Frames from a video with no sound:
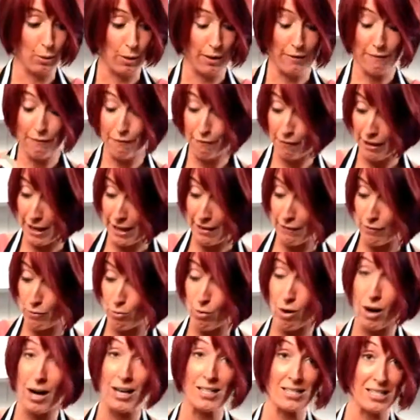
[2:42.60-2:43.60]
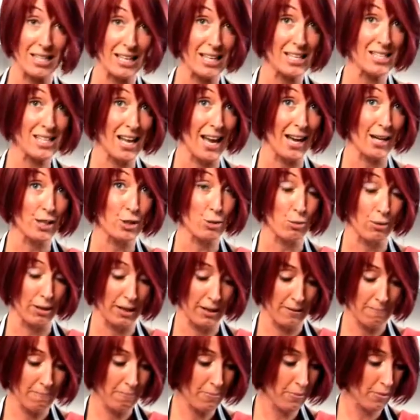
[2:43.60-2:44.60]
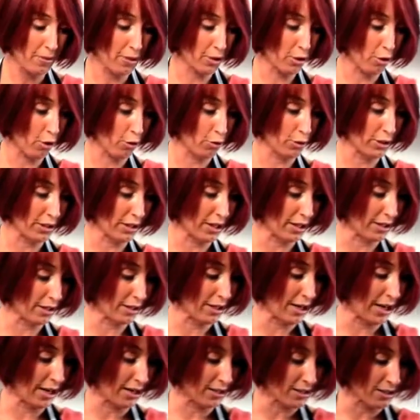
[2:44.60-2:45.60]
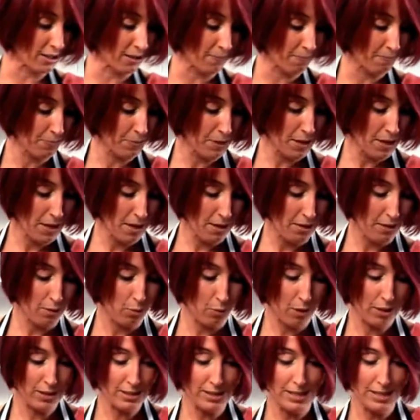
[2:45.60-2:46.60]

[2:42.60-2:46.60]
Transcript: one, flavor-wise, is actually the coconut nectar. The 1